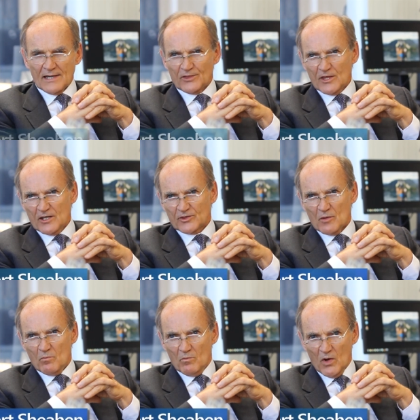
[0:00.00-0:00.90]
I think
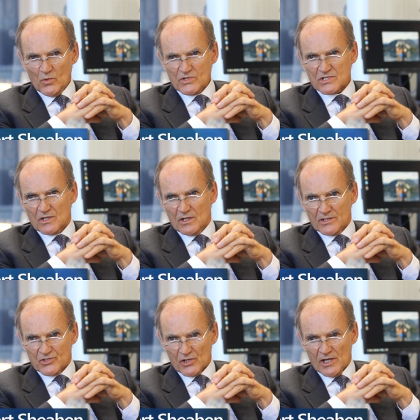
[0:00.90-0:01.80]
the most
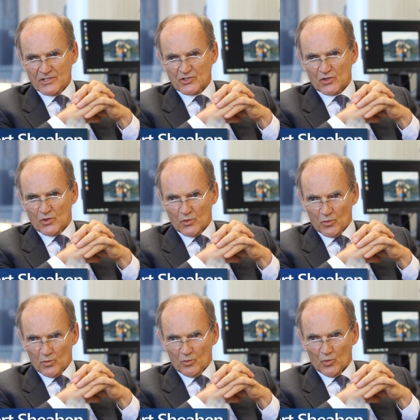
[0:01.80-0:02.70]
a judge could
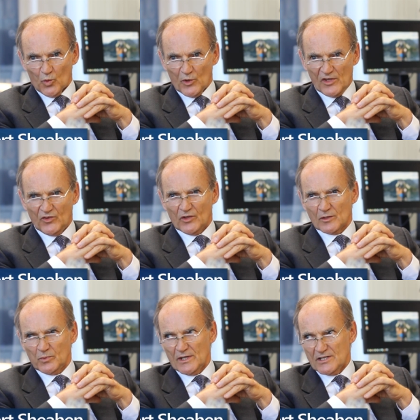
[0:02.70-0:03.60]

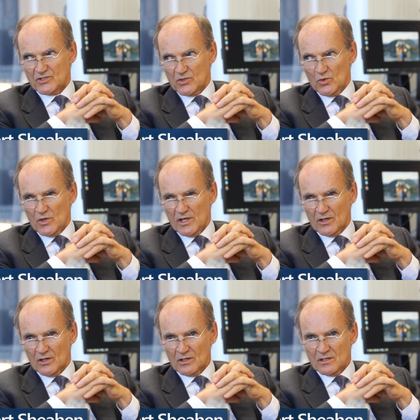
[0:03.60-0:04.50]
reasonably do
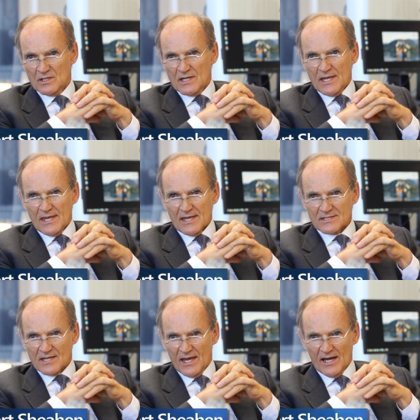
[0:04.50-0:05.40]
here
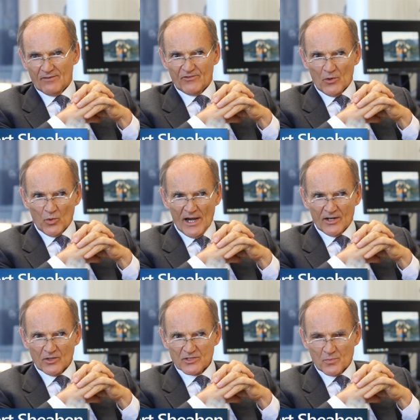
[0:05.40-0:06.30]
is have the
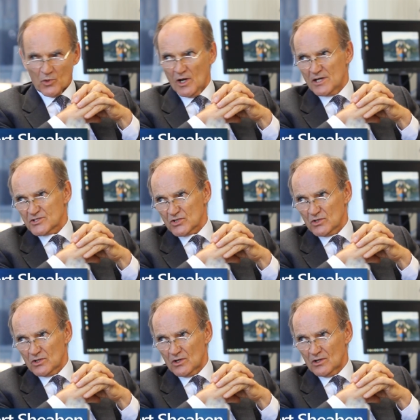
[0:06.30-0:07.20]
records brought
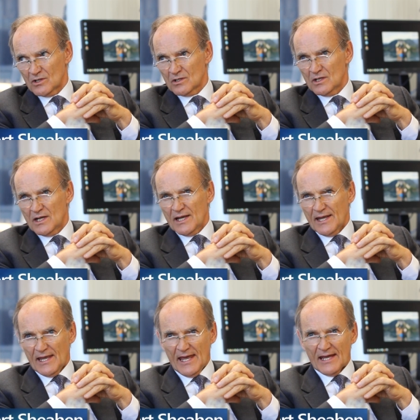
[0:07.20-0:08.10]
to her
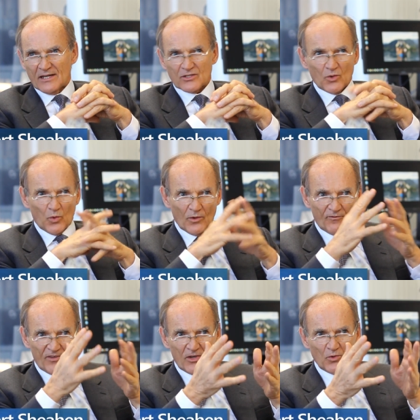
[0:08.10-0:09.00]
and to
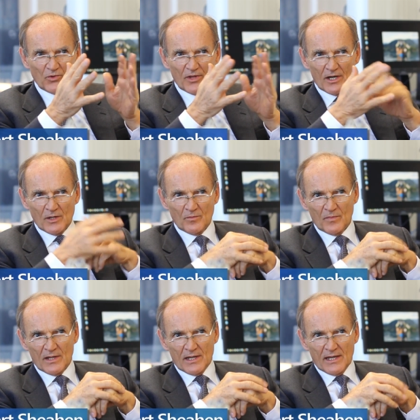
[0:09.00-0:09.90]
review
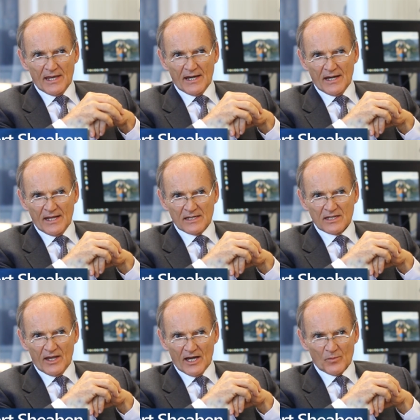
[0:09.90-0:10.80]
them in an in
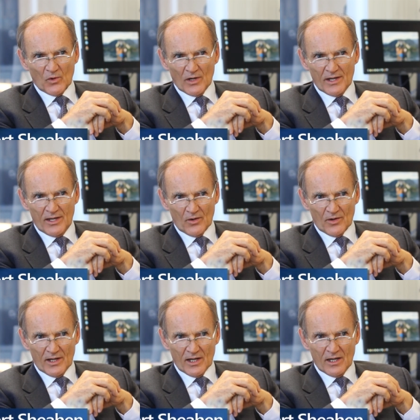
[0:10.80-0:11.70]
camera
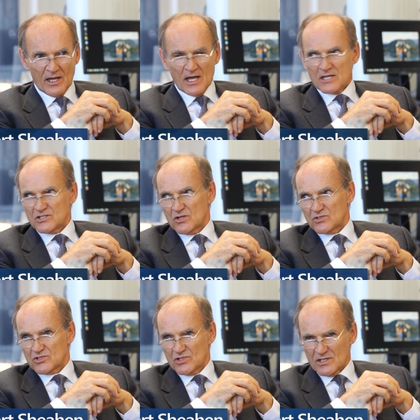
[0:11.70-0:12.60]
hearing
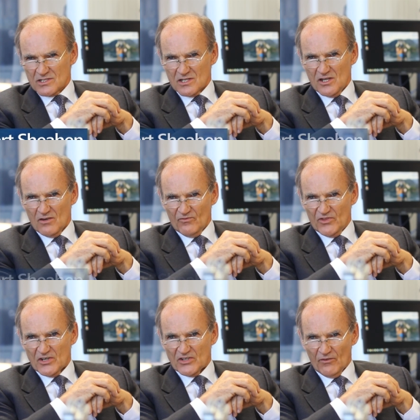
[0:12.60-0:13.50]
to just
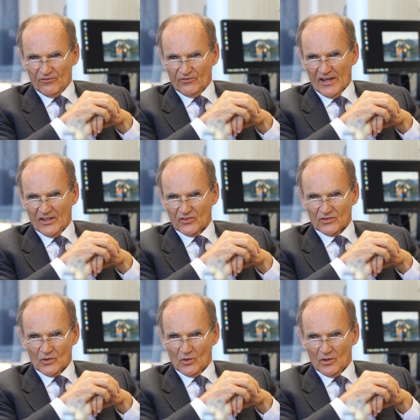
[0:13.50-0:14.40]
give the
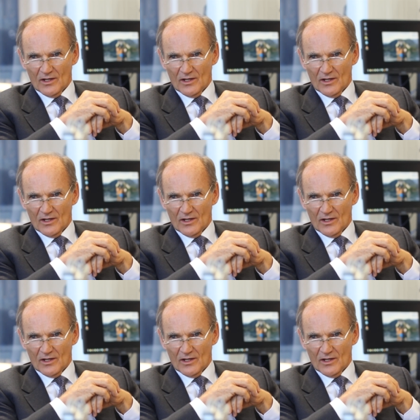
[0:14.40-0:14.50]
defense